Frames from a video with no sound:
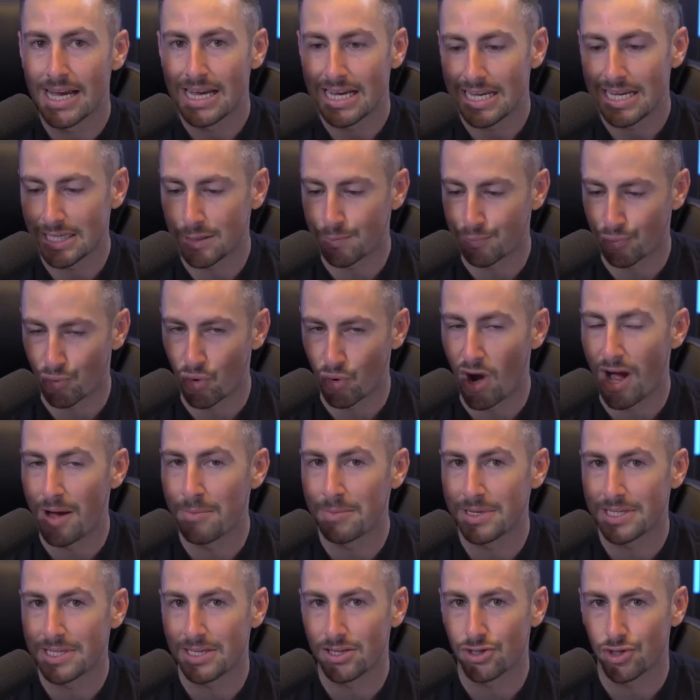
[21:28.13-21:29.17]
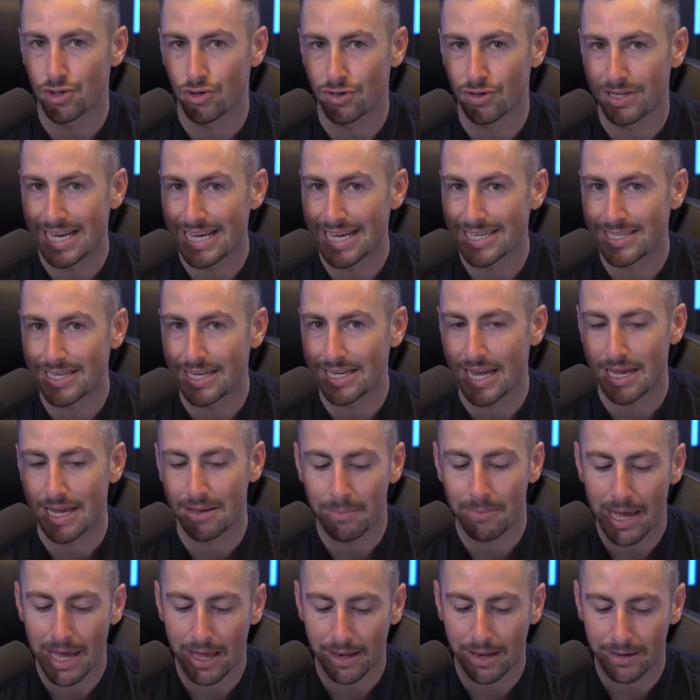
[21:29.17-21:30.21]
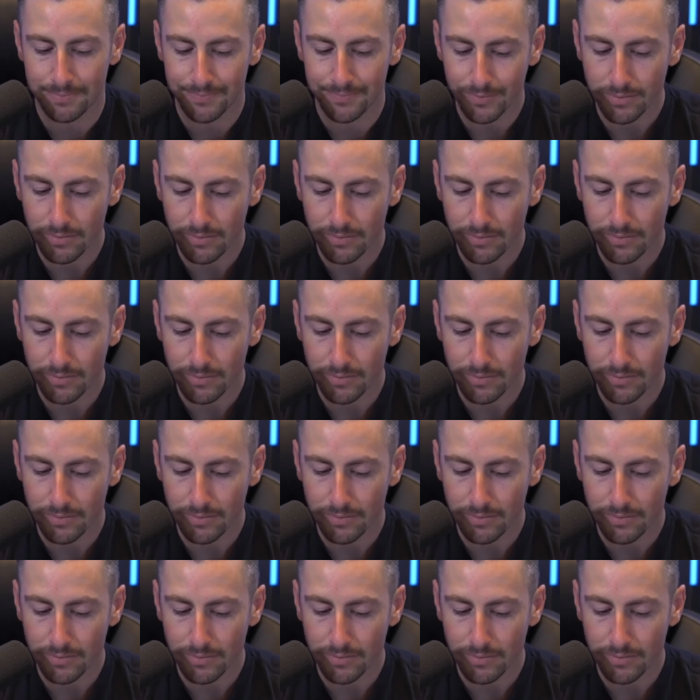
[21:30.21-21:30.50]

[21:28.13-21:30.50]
His promises are yes and amen.